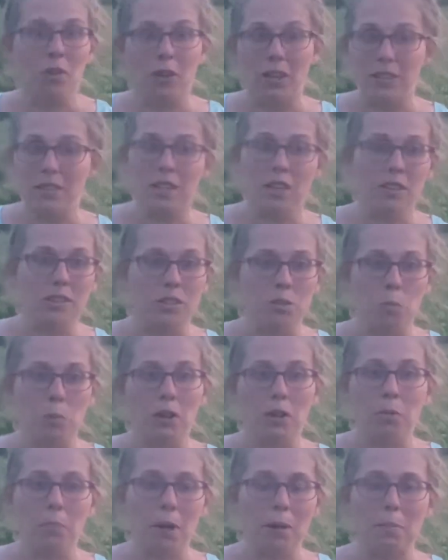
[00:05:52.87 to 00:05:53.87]
ahead and tell us
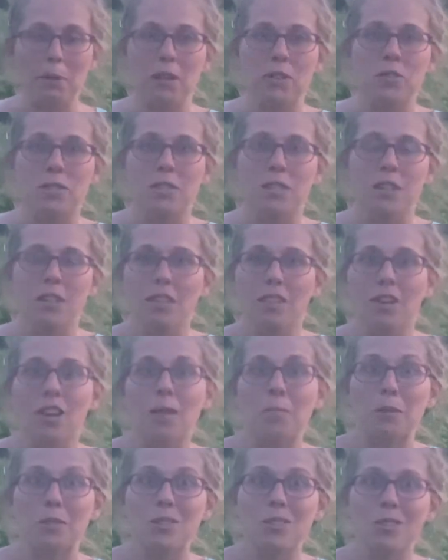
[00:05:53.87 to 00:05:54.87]
what you might be interested in the
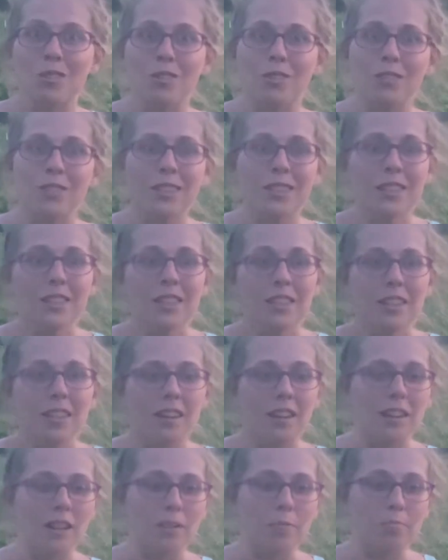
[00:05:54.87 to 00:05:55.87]
comments too.
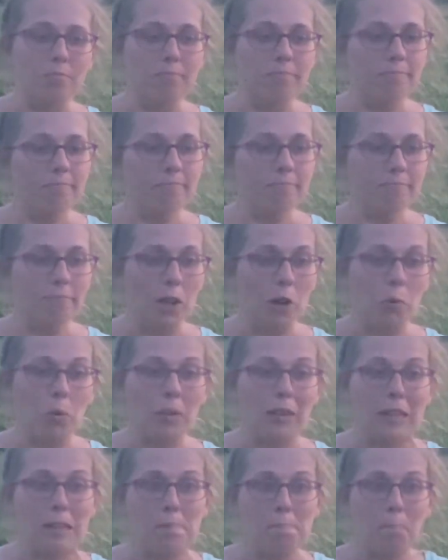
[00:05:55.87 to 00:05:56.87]
And
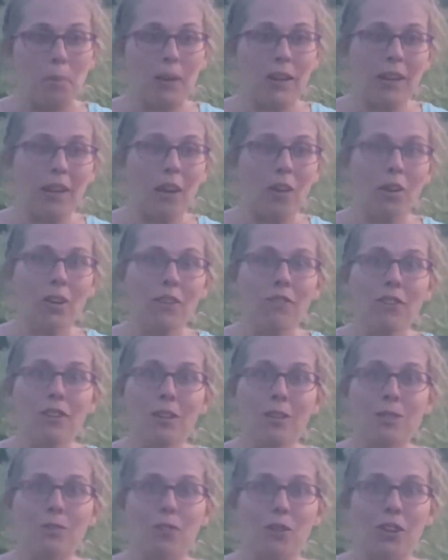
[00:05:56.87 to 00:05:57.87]
we'll keep putting out good
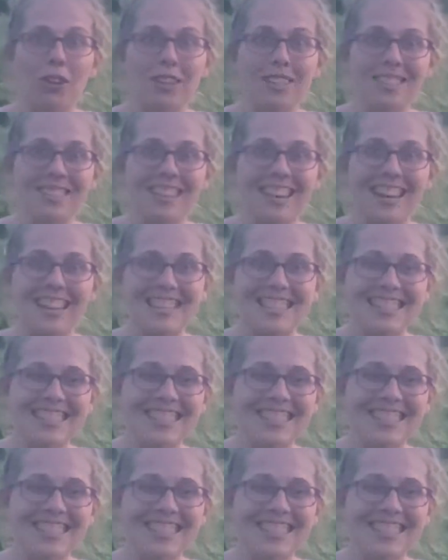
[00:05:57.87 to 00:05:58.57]
videos for you guys. Thanks.